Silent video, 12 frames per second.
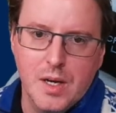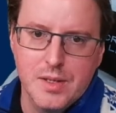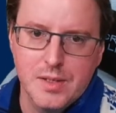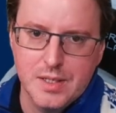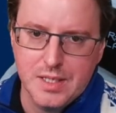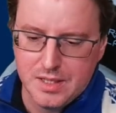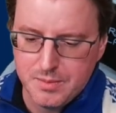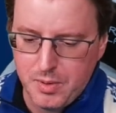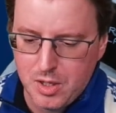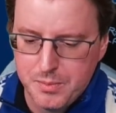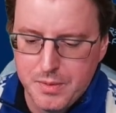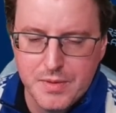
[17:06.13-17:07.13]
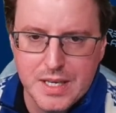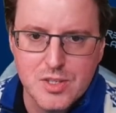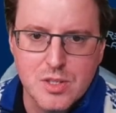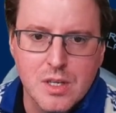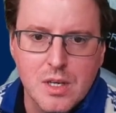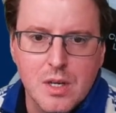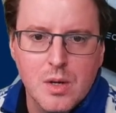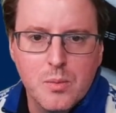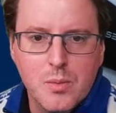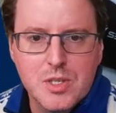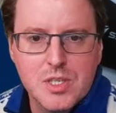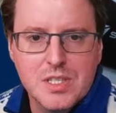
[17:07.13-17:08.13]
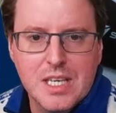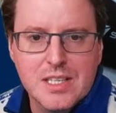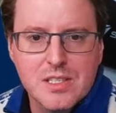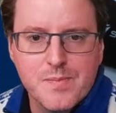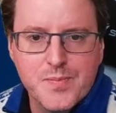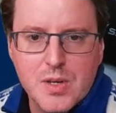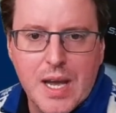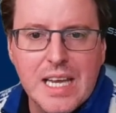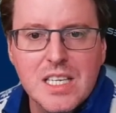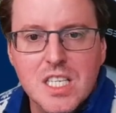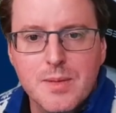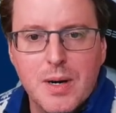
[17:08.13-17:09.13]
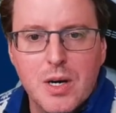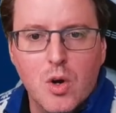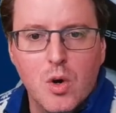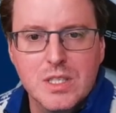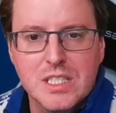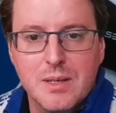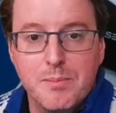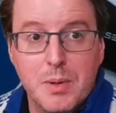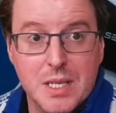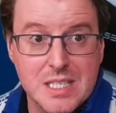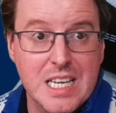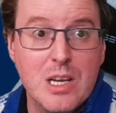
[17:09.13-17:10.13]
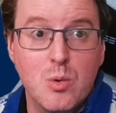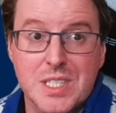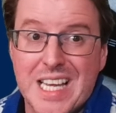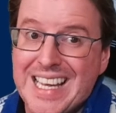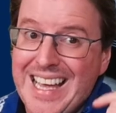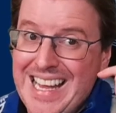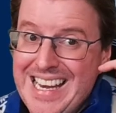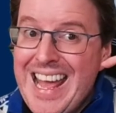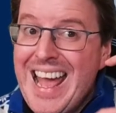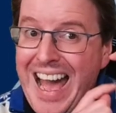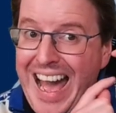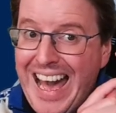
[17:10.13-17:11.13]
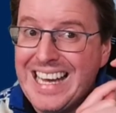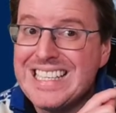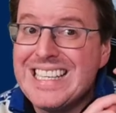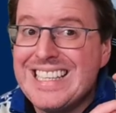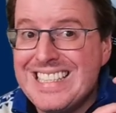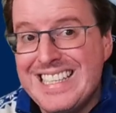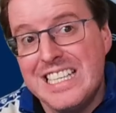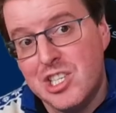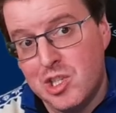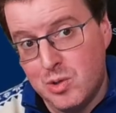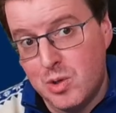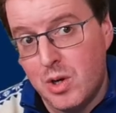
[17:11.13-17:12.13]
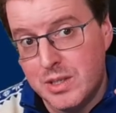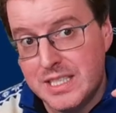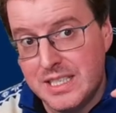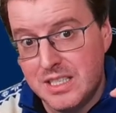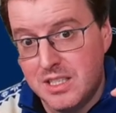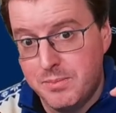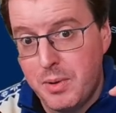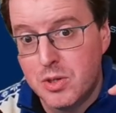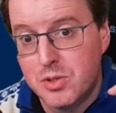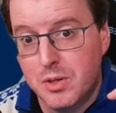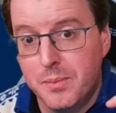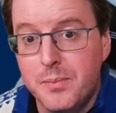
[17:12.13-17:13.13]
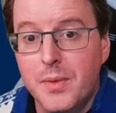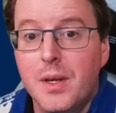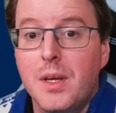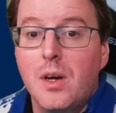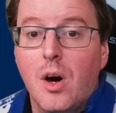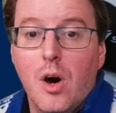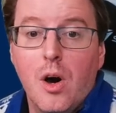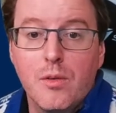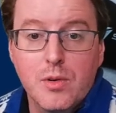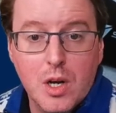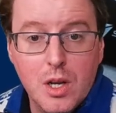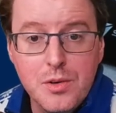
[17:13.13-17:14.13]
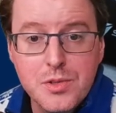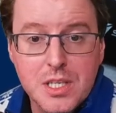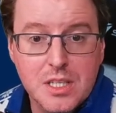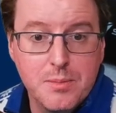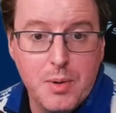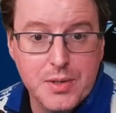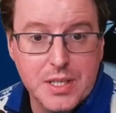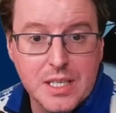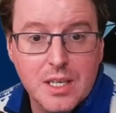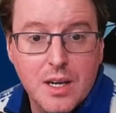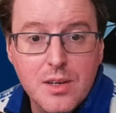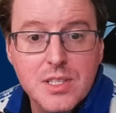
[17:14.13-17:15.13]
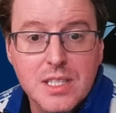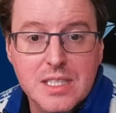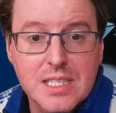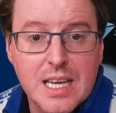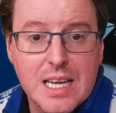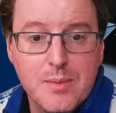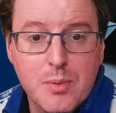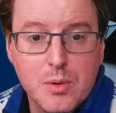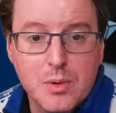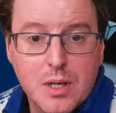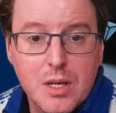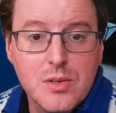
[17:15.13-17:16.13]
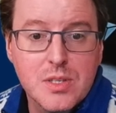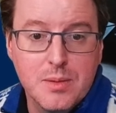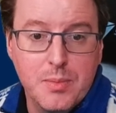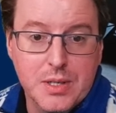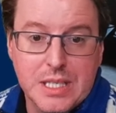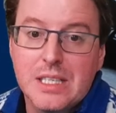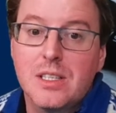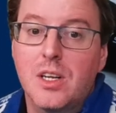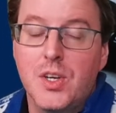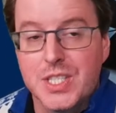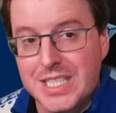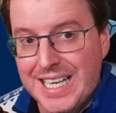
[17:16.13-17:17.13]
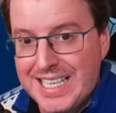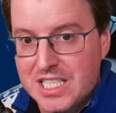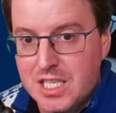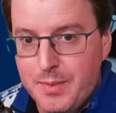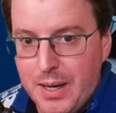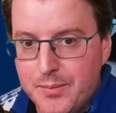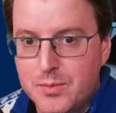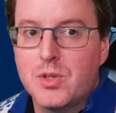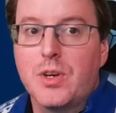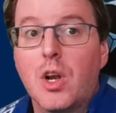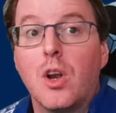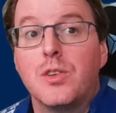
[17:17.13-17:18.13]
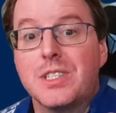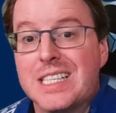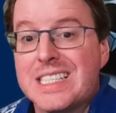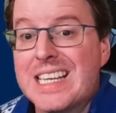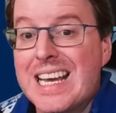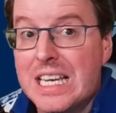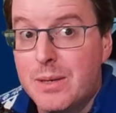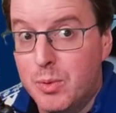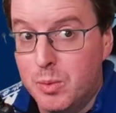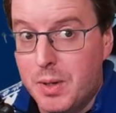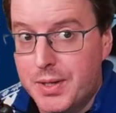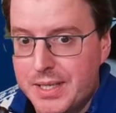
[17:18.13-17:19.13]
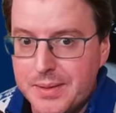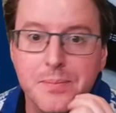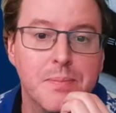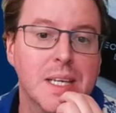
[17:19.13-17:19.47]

underneath the bottom of this, which is this. So HTML content plus equals, again, adding additional content to the bottom of closing the body, closing the table, closing the body, closing the HTML. Sorry, closing the table body,